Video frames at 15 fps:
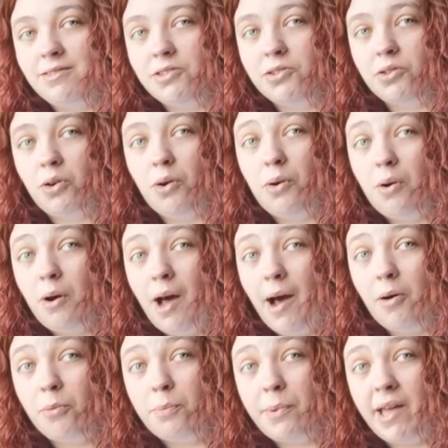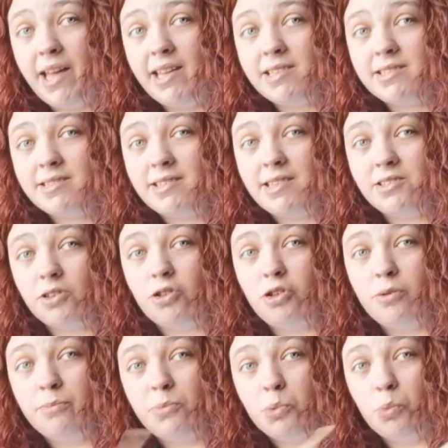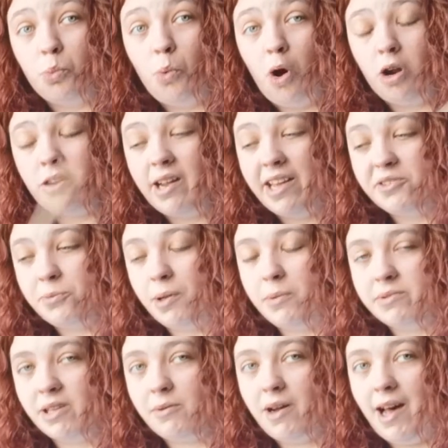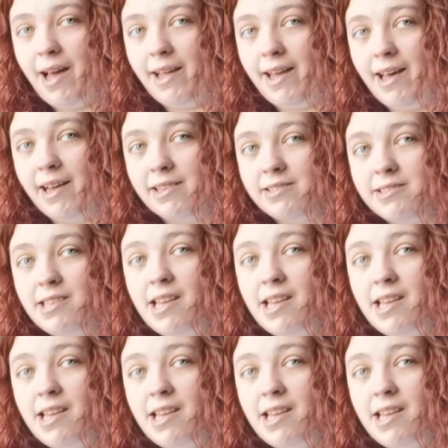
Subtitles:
So our bass is on number 1 as well as our hi-hat.